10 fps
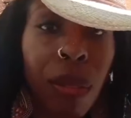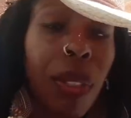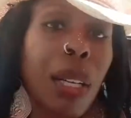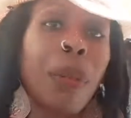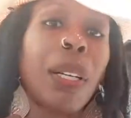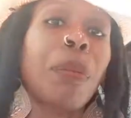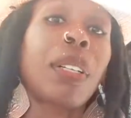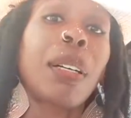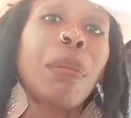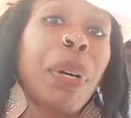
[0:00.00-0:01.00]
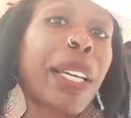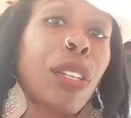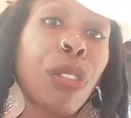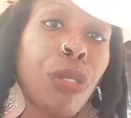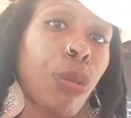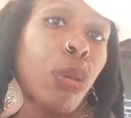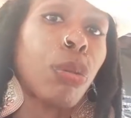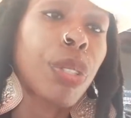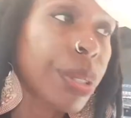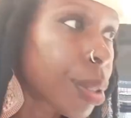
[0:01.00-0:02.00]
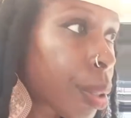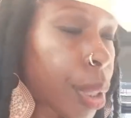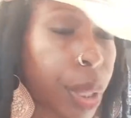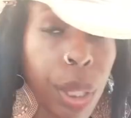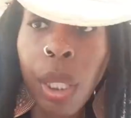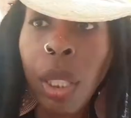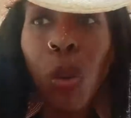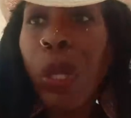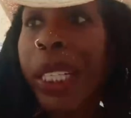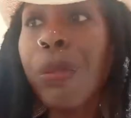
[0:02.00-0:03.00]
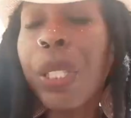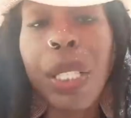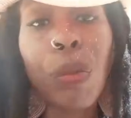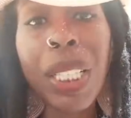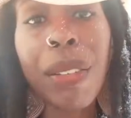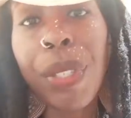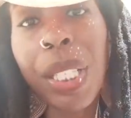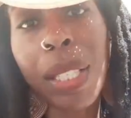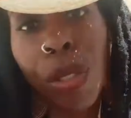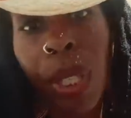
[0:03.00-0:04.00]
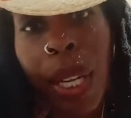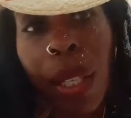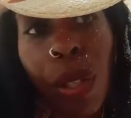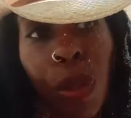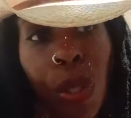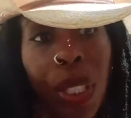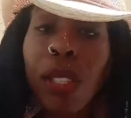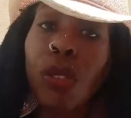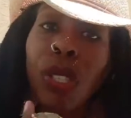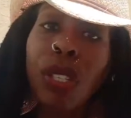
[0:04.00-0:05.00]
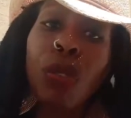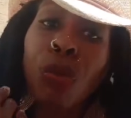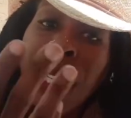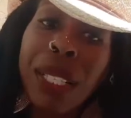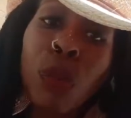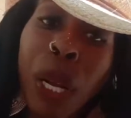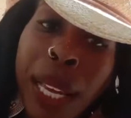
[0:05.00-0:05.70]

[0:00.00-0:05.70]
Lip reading: up by your throat. Whatever it is you got going on, there's a reason why